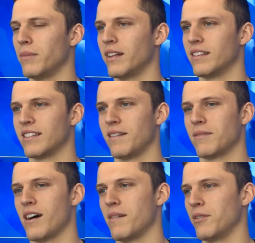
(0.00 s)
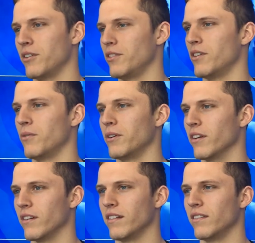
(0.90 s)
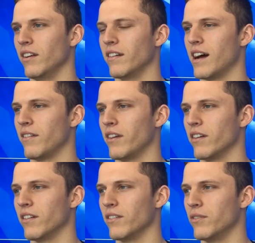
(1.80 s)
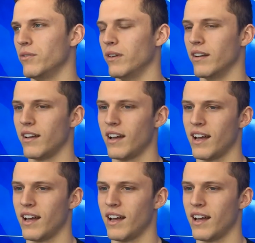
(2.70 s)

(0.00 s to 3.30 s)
but at the same time you know you know what you're you're down there to do and